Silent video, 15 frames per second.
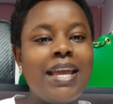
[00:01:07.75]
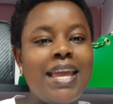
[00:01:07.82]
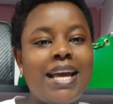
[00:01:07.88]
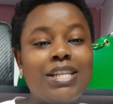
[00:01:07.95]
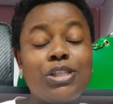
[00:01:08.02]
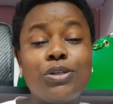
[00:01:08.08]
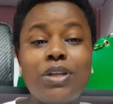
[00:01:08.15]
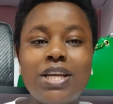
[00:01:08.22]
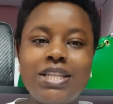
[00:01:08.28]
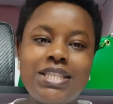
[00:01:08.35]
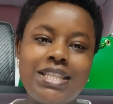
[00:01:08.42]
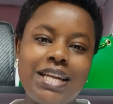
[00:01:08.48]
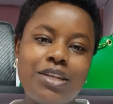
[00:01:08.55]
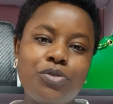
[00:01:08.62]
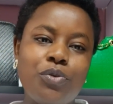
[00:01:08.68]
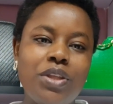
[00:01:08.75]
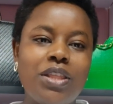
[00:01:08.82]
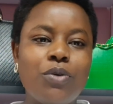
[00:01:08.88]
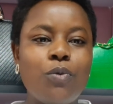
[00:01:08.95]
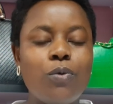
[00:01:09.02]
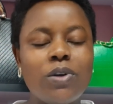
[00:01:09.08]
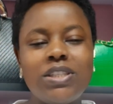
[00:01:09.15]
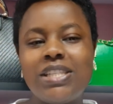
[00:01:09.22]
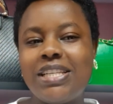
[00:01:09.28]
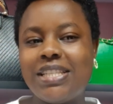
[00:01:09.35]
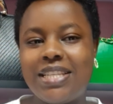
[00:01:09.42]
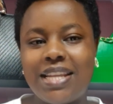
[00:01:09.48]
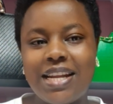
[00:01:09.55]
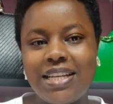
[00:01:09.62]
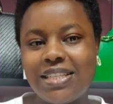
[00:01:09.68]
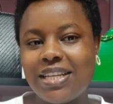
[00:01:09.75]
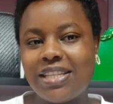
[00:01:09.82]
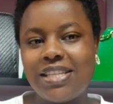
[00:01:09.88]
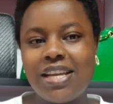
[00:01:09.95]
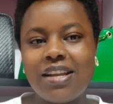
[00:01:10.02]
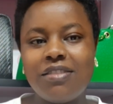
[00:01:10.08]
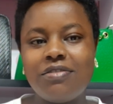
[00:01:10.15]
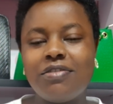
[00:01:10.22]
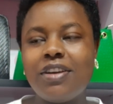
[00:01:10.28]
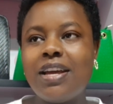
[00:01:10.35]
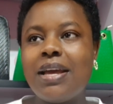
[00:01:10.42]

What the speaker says: Yeah, so let's start with what is rent a shelf.